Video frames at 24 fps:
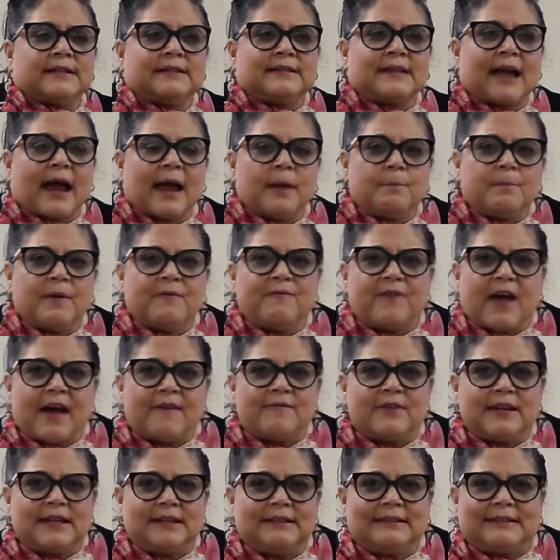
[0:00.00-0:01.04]
type of
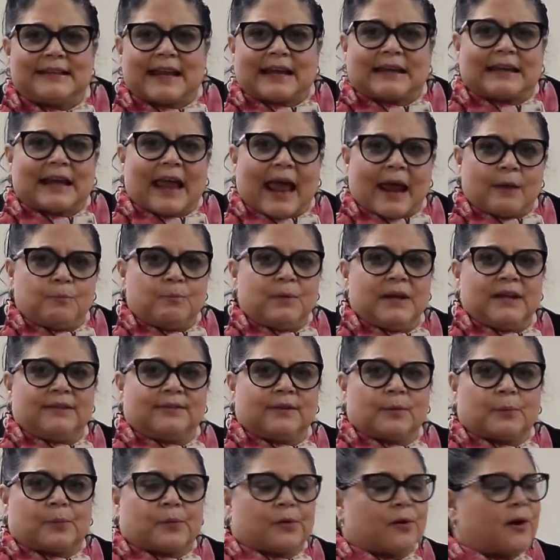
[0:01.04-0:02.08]
evidence that can be
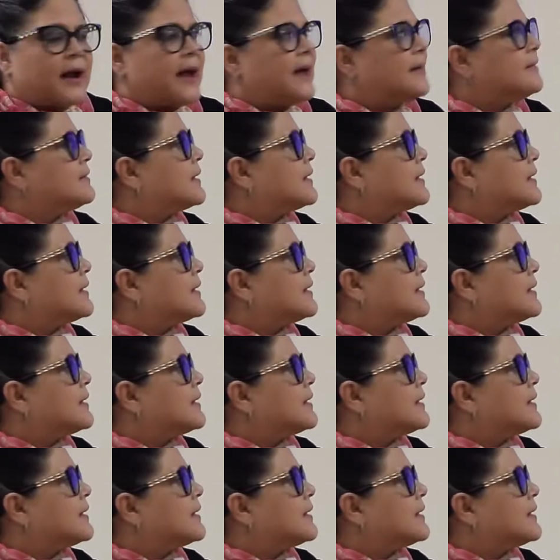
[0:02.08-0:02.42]
suppressed